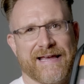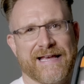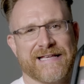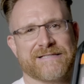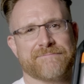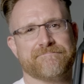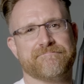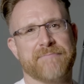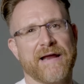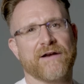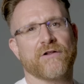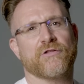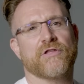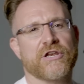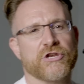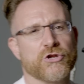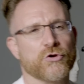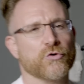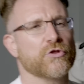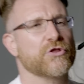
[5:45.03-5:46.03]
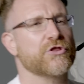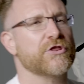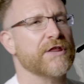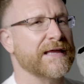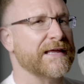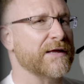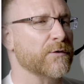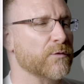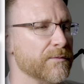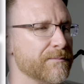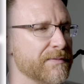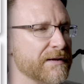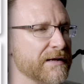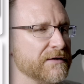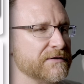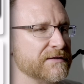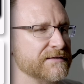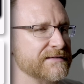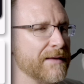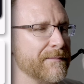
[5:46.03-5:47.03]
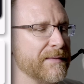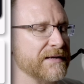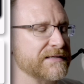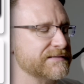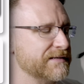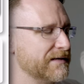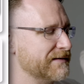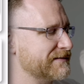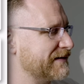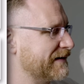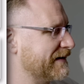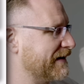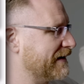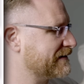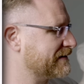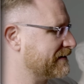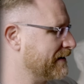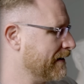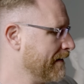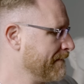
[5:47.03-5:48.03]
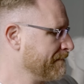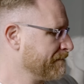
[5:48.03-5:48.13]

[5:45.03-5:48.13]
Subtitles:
it's better than you think it would be. Does that make sense, I guess?